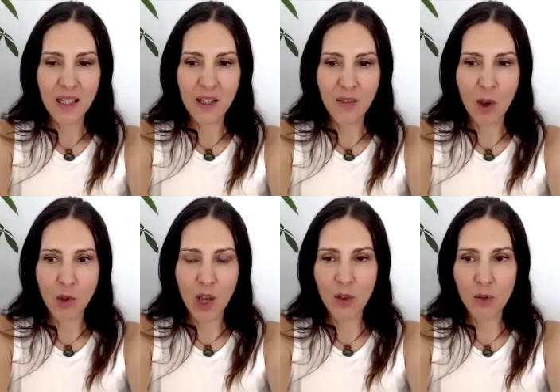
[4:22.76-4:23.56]
and those
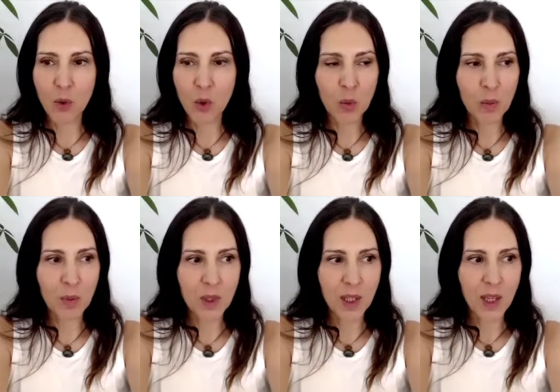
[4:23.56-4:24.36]
other
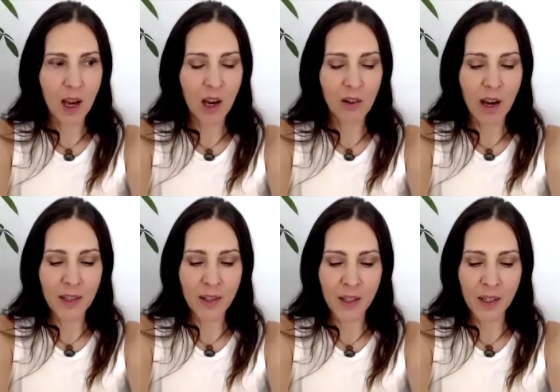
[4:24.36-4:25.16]
forms are either